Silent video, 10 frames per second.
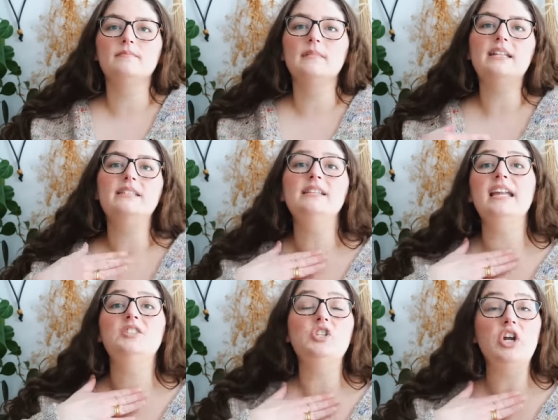
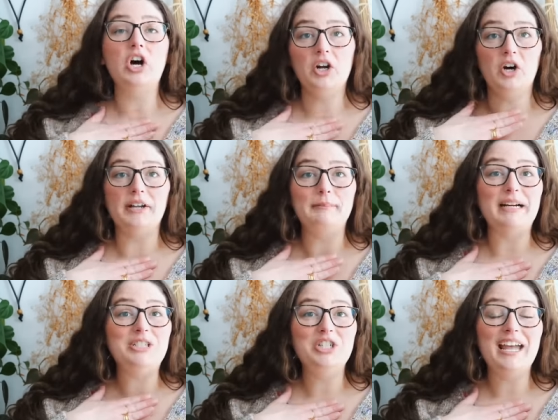it's not on
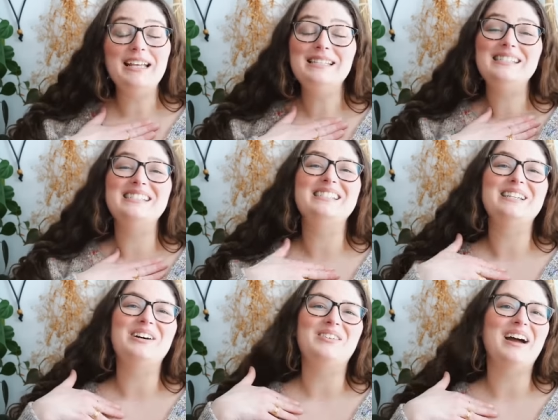my chest,
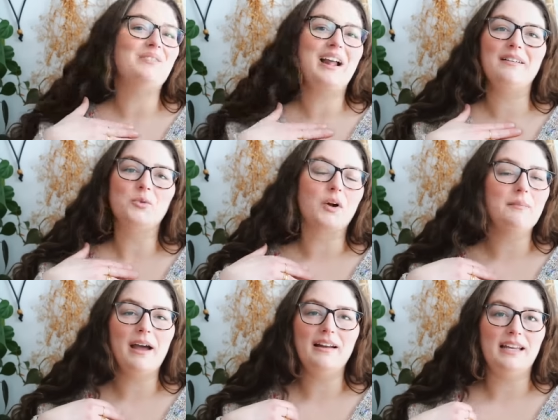so I don't have to worry
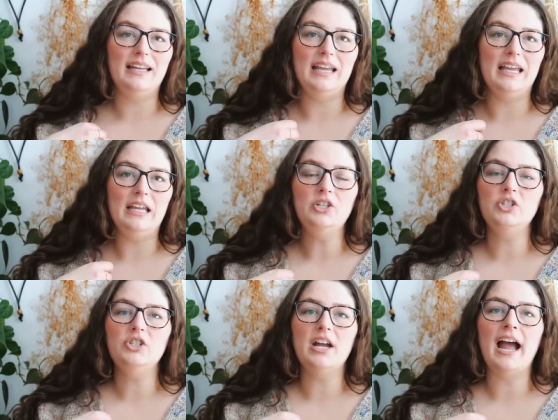about any itch.